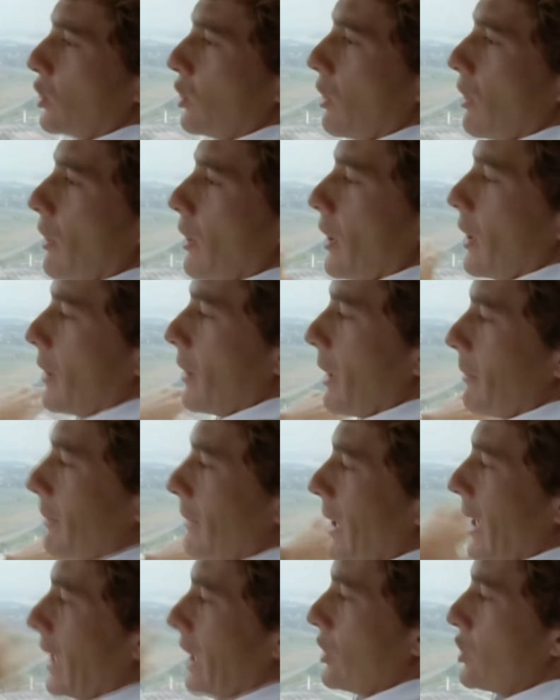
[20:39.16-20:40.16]
through
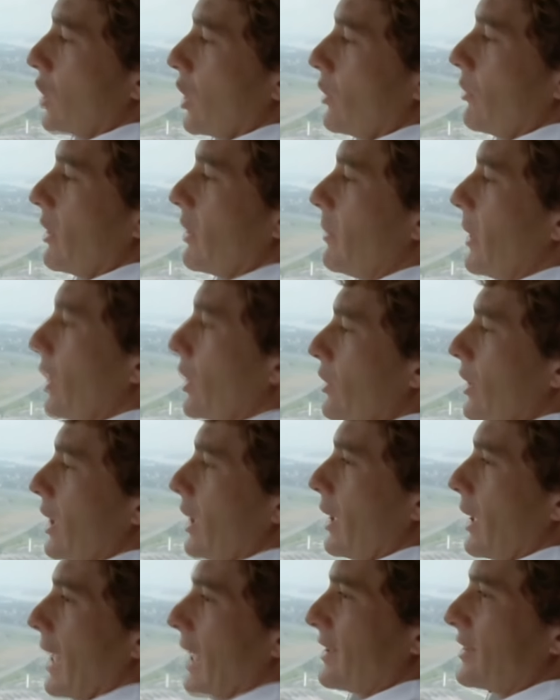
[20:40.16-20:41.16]
major
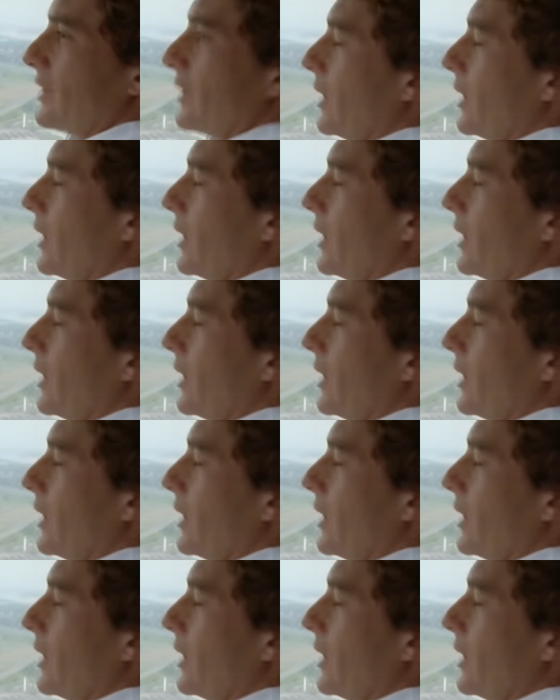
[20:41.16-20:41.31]
rebuilding last